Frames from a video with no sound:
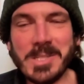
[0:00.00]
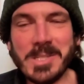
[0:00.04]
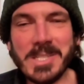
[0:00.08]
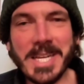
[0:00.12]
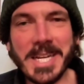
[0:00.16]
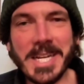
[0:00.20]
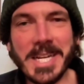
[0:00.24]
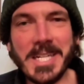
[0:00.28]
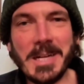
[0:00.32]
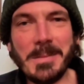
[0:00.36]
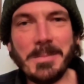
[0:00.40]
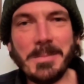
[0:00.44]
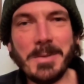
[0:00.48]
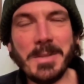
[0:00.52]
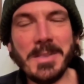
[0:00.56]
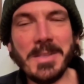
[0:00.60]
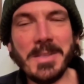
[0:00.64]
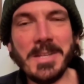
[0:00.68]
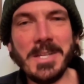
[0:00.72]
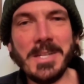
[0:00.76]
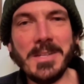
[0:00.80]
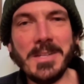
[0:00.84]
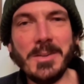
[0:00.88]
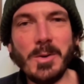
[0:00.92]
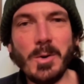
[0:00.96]
was taken up in
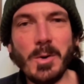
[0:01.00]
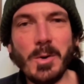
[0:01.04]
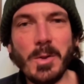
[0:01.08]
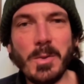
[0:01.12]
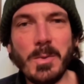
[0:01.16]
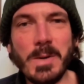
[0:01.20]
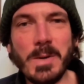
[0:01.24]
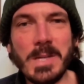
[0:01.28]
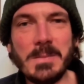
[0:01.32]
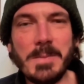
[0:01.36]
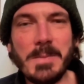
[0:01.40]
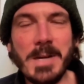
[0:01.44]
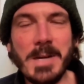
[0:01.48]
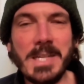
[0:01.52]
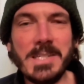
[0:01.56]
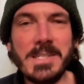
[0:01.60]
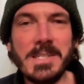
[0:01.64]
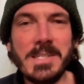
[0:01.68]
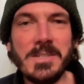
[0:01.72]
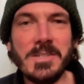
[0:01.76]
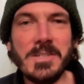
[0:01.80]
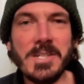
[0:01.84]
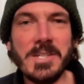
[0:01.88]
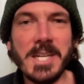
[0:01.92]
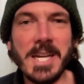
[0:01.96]
the Northwest
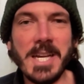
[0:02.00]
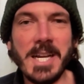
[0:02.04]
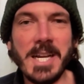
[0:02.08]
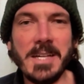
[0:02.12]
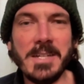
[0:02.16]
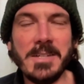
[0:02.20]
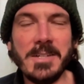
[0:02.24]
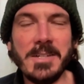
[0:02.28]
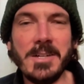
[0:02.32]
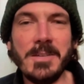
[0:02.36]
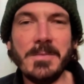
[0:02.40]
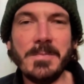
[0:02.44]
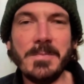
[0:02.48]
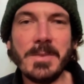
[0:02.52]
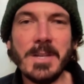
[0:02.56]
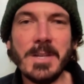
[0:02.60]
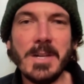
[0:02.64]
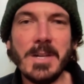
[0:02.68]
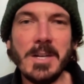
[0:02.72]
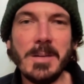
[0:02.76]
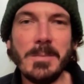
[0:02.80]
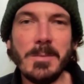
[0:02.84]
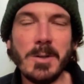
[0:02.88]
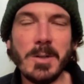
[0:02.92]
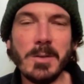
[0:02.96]
Passage in Canada,
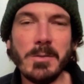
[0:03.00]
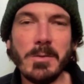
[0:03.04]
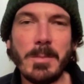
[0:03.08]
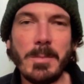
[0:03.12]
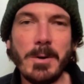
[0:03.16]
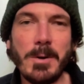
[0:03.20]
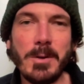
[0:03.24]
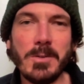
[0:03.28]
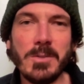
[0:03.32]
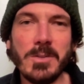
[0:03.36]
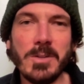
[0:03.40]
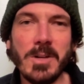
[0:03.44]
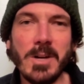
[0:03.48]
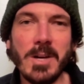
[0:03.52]
on a remote